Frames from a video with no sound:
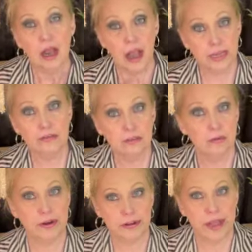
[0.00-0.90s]
I used to
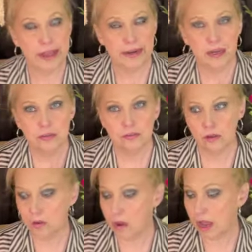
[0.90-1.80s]
wear that,
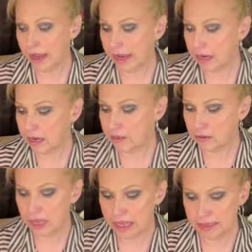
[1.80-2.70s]
so I do
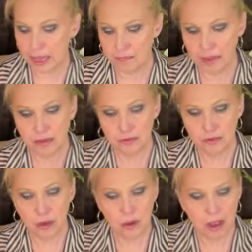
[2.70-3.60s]
like that.
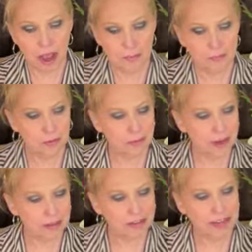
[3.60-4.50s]
So I'm
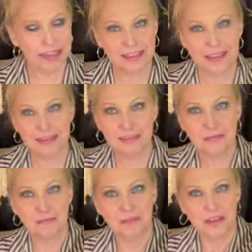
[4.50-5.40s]
thrilled to get this
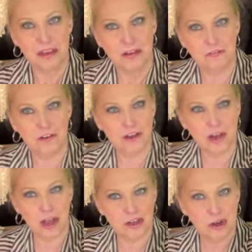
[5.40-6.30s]

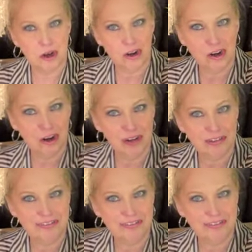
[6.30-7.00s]
FCUK Her.